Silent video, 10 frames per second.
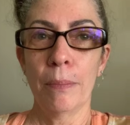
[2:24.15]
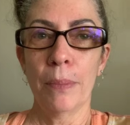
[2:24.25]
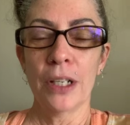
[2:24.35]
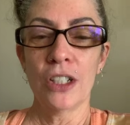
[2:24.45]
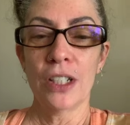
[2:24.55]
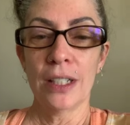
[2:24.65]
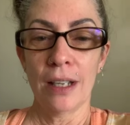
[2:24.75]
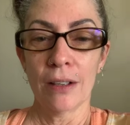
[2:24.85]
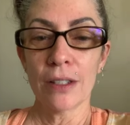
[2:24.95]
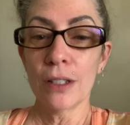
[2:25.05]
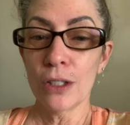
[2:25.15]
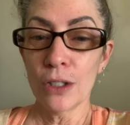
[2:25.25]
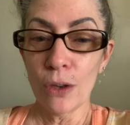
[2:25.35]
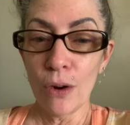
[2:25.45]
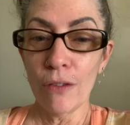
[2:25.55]
But she tells the
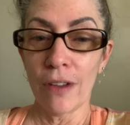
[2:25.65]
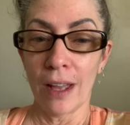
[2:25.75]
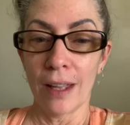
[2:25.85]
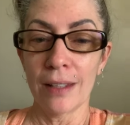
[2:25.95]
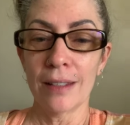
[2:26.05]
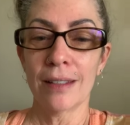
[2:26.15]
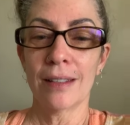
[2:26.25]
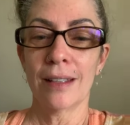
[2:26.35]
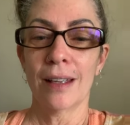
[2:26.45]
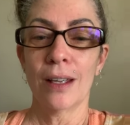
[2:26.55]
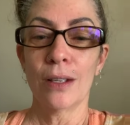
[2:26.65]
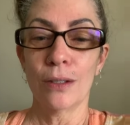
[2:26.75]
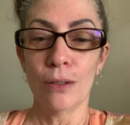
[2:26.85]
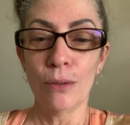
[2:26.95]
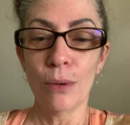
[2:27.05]
servants,
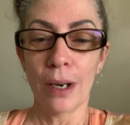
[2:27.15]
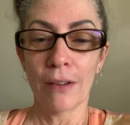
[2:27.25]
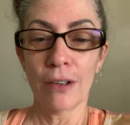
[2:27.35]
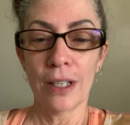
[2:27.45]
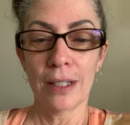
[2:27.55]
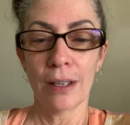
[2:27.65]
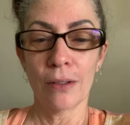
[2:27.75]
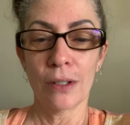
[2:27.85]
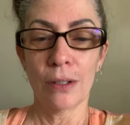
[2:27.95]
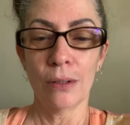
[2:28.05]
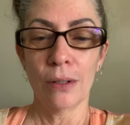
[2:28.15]
do whatever he tells you.